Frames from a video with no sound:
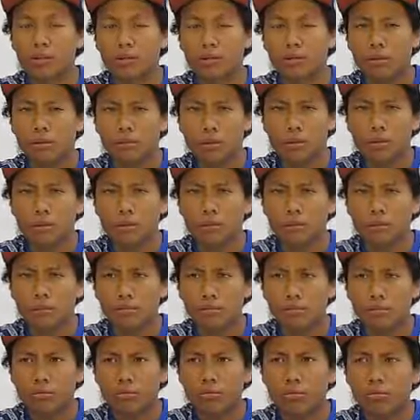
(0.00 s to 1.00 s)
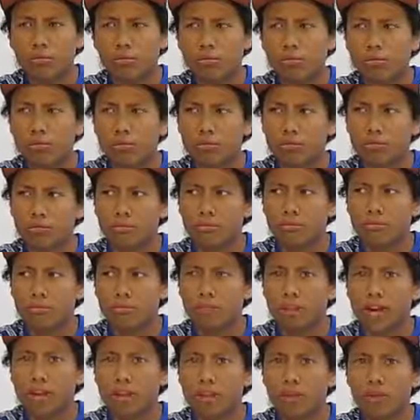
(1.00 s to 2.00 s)
on
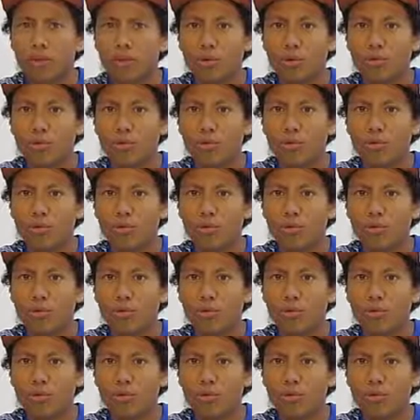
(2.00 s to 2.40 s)
Tāne Ora.